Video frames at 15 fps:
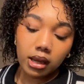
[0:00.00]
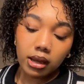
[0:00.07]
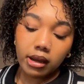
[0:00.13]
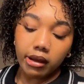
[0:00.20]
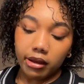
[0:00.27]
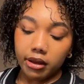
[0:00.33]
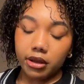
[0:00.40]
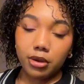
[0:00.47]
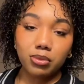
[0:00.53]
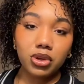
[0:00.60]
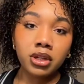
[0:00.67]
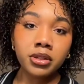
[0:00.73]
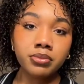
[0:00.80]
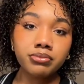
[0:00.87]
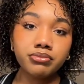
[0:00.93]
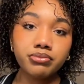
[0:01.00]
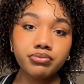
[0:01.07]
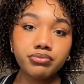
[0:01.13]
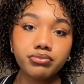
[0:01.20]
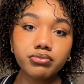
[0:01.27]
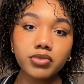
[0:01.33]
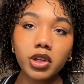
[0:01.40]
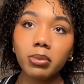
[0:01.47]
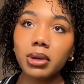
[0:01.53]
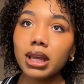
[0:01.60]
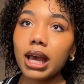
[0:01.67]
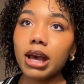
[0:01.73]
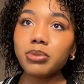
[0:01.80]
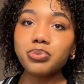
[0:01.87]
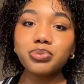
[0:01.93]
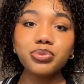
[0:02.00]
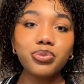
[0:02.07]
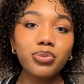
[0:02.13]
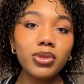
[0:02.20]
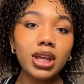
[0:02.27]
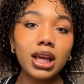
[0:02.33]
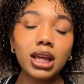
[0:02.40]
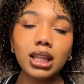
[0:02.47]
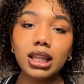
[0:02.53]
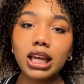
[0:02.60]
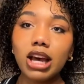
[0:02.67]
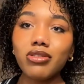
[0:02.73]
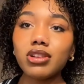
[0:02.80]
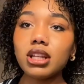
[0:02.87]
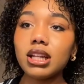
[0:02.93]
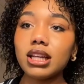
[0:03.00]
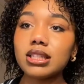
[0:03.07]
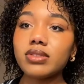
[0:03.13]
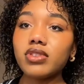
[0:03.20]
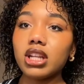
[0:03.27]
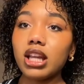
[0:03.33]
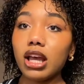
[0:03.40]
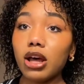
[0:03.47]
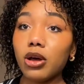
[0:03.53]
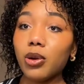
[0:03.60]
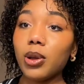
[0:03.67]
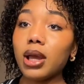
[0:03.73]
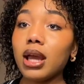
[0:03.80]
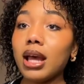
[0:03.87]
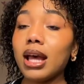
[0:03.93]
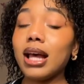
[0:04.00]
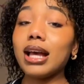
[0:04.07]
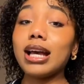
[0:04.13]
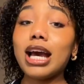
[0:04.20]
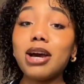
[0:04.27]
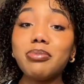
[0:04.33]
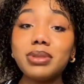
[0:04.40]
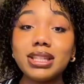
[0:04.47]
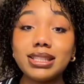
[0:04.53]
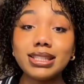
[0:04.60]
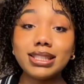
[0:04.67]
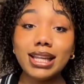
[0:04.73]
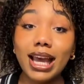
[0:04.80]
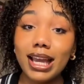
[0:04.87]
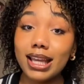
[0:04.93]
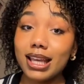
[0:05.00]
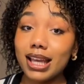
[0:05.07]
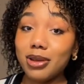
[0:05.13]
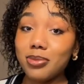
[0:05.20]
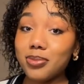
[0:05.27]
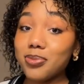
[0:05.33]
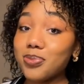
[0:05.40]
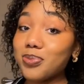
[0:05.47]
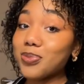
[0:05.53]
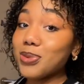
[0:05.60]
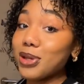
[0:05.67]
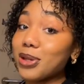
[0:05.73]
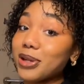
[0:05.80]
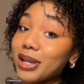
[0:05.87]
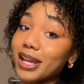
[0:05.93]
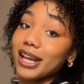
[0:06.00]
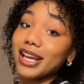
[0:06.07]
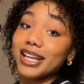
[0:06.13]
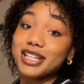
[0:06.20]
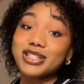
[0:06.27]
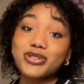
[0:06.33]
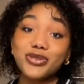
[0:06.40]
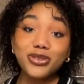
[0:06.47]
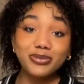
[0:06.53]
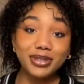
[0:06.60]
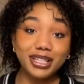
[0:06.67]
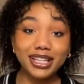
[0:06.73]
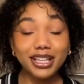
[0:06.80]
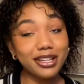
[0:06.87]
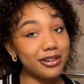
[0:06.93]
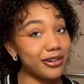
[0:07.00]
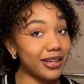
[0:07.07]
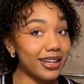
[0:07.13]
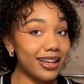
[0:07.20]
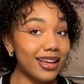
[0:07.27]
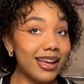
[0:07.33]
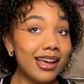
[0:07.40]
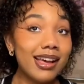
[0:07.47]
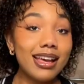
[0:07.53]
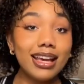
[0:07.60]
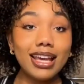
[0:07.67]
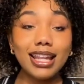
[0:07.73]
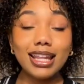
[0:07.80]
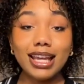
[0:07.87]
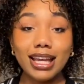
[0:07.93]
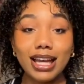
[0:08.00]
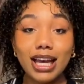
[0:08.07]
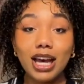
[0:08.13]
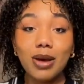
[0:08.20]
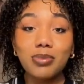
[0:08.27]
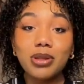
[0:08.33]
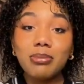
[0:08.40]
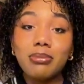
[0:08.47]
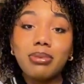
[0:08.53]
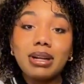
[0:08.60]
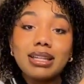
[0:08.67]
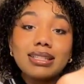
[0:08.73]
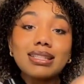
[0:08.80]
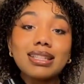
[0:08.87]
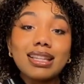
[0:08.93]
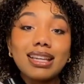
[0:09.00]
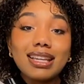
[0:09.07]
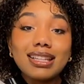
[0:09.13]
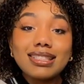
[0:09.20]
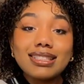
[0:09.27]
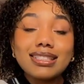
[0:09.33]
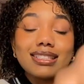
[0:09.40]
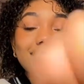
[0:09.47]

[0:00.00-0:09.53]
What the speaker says: But yeah, look out for the next video. Cop the jacket, period. It's from Akira. And then cop the bracelets.